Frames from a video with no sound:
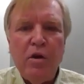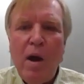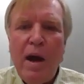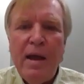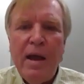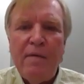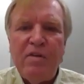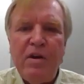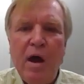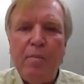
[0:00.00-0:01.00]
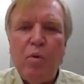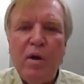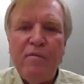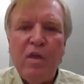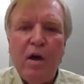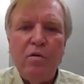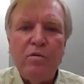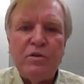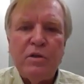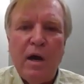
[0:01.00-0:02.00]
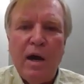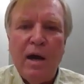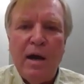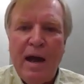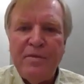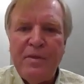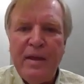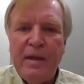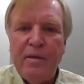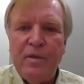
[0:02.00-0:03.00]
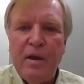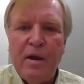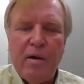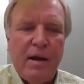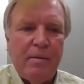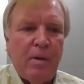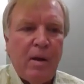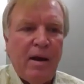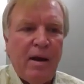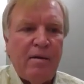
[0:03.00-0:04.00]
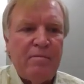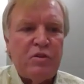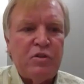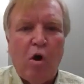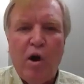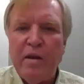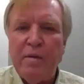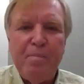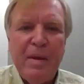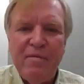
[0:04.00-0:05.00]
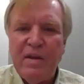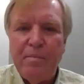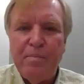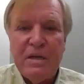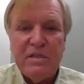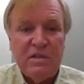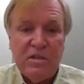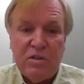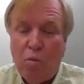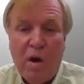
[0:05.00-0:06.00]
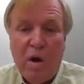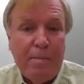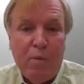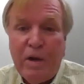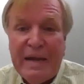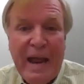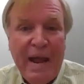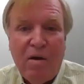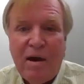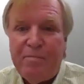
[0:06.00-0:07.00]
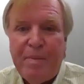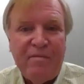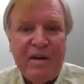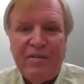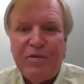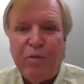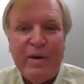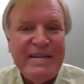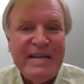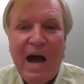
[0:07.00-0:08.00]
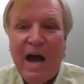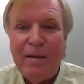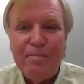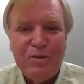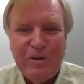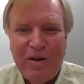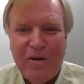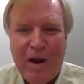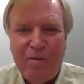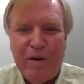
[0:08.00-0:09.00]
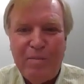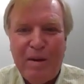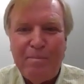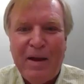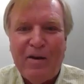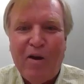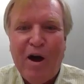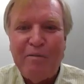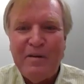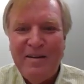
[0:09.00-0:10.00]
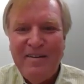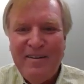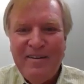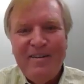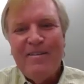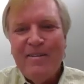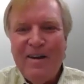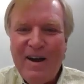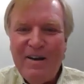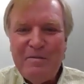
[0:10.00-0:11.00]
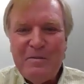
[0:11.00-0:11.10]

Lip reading: I have a number of those. I think in there, I have started and pivoted business. The one I'm on now, I've pivoted 3 times. I would have been better off uh,